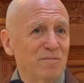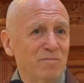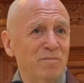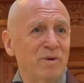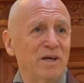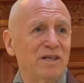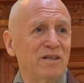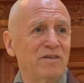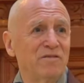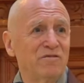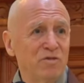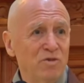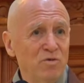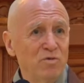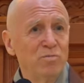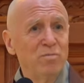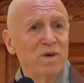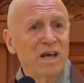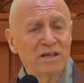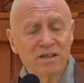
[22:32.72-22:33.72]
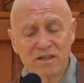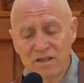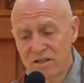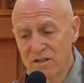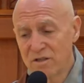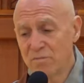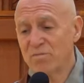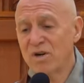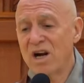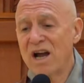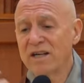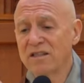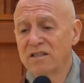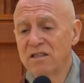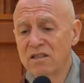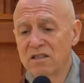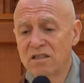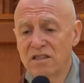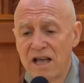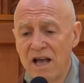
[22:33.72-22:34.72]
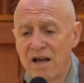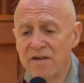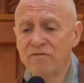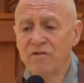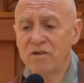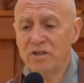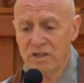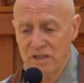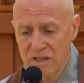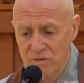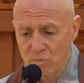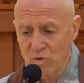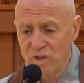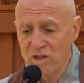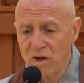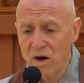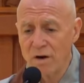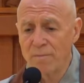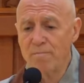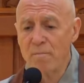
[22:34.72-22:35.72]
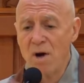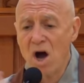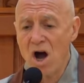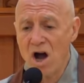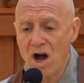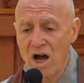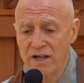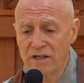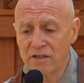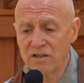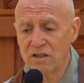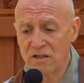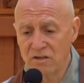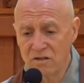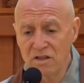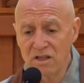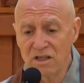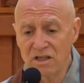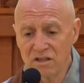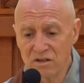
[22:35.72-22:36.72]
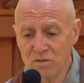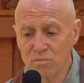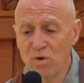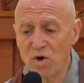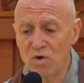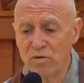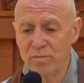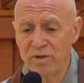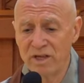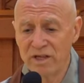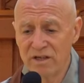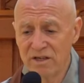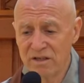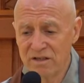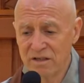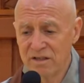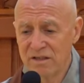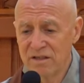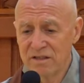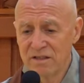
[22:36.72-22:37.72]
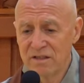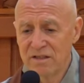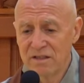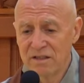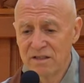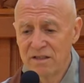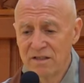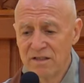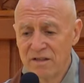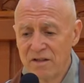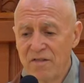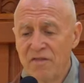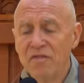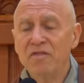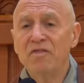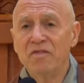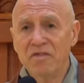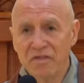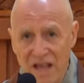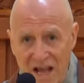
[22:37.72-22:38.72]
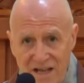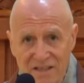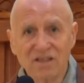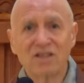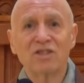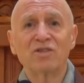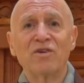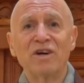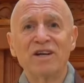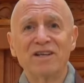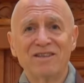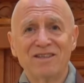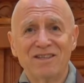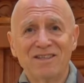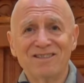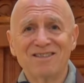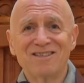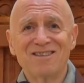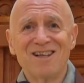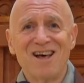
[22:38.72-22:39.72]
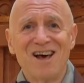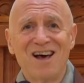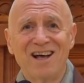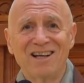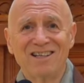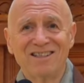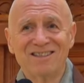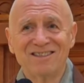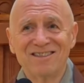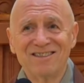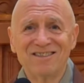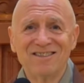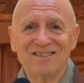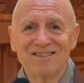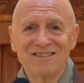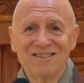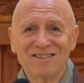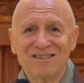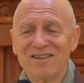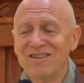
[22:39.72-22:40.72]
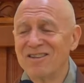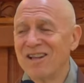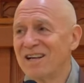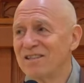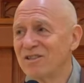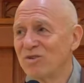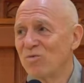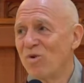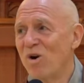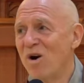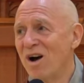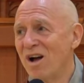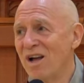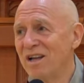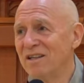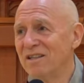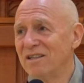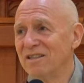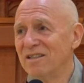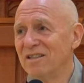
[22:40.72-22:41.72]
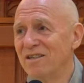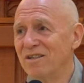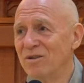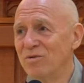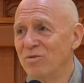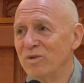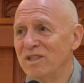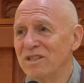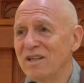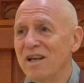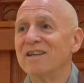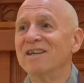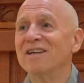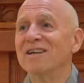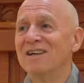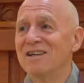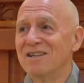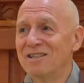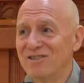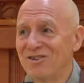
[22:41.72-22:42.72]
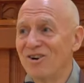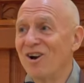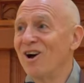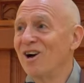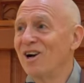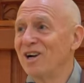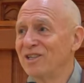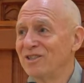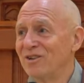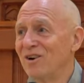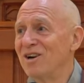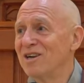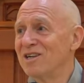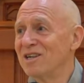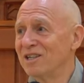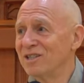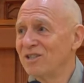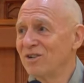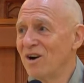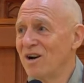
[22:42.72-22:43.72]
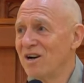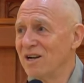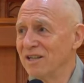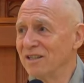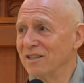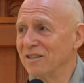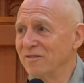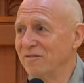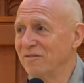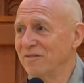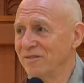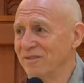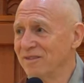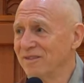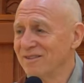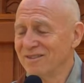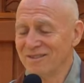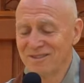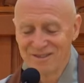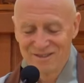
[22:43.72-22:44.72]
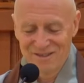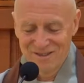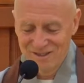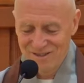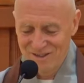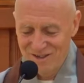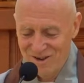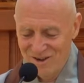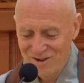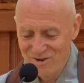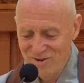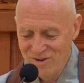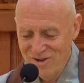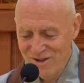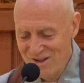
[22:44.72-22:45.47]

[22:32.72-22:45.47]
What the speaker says: But if you make this practice effort with our mind, this moment, that strengthens that. So that's why, you know, we say, try, try, try. So